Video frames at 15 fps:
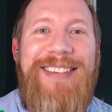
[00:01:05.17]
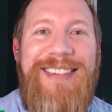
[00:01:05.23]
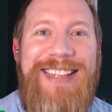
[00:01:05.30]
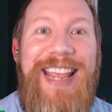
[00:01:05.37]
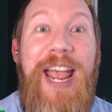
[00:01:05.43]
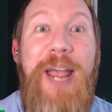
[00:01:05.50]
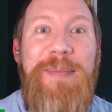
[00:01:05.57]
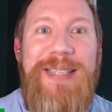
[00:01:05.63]

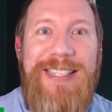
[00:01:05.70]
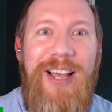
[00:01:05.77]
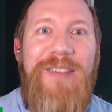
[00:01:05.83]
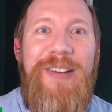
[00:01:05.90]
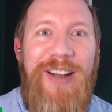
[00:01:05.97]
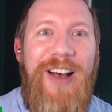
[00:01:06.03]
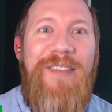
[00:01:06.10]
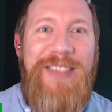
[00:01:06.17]
Game
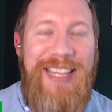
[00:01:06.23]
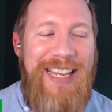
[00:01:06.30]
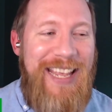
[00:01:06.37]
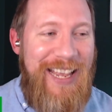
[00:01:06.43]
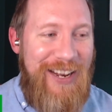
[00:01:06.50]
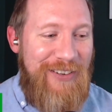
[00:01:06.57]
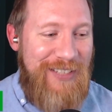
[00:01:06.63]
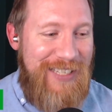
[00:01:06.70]
7 of the
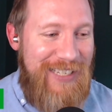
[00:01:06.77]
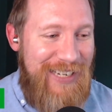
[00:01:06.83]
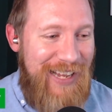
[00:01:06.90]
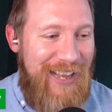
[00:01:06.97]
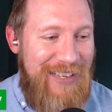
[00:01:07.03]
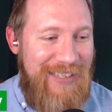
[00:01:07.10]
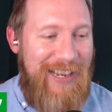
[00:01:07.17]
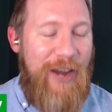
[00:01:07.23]

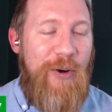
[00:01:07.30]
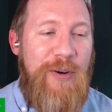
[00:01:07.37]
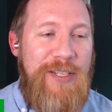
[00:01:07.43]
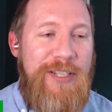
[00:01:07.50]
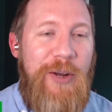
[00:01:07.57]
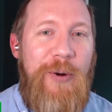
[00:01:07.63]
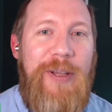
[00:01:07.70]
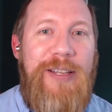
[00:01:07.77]
NLCS,
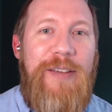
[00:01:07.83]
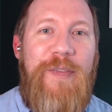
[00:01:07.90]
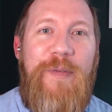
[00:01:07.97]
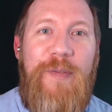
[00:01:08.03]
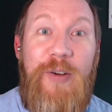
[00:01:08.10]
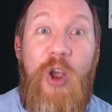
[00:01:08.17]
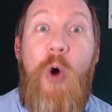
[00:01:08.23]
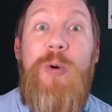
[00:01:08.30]
Arizona
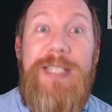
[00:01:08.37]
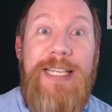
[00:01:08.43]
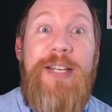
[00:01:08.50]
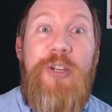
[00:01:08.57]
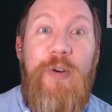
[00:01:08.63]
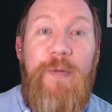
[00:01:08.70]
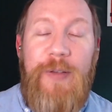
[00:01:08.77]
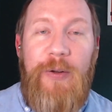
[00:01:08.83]
goes
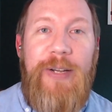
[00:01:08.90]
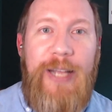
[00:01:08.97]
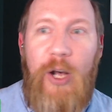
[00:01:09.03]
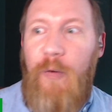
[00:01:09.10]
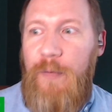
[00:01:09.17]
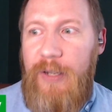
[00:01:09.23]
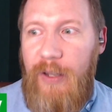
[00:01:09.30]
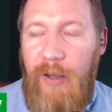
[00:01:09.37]
into
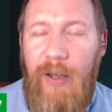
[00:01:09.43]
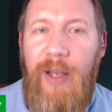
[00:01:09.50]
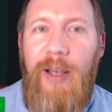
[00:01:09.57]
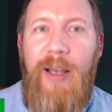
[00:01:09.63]
Philadelphia,